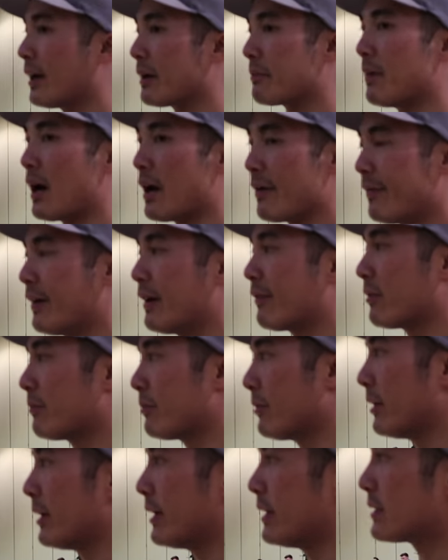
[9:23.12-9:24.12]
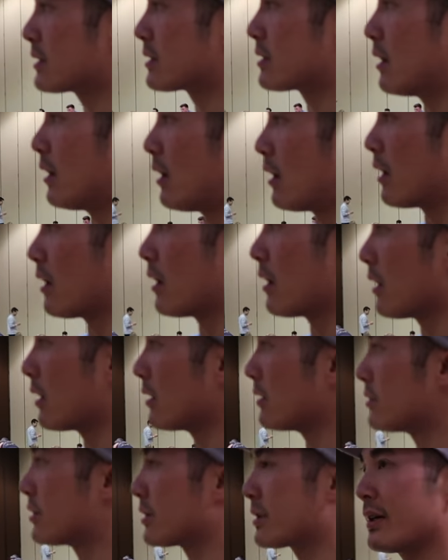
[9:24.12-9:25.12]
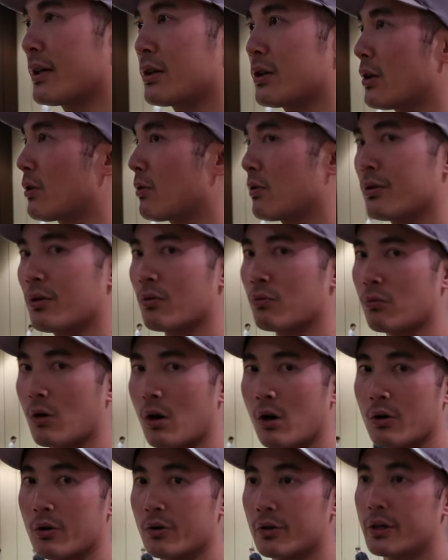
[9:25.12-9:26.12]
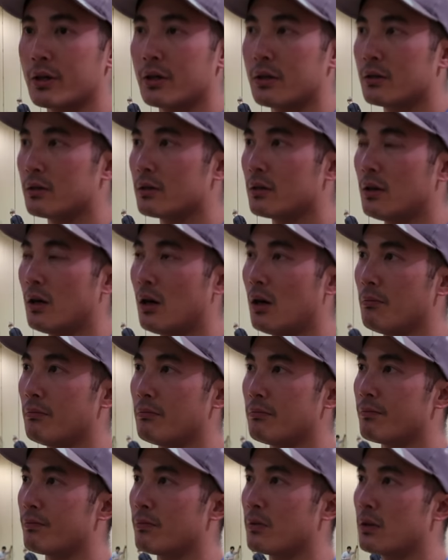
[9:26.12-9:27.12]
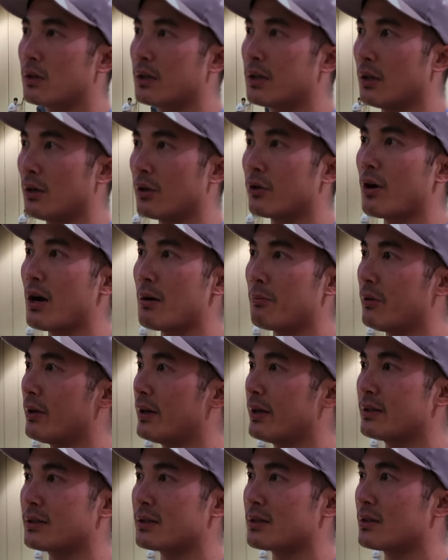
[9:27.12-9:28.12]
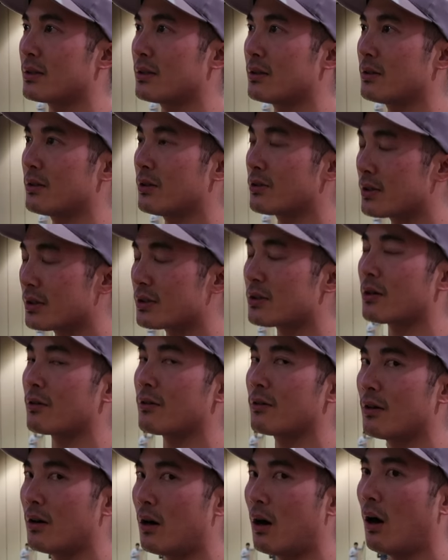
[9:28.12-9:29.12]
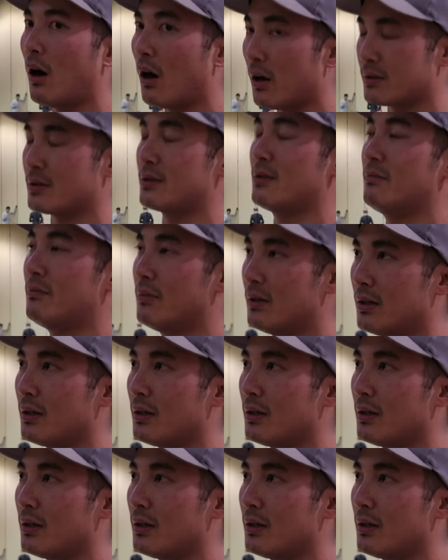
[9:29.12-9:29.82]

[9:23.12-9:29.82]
like, my favorite plates are just, like, the Rogue kilogram plates. Those things are awesome.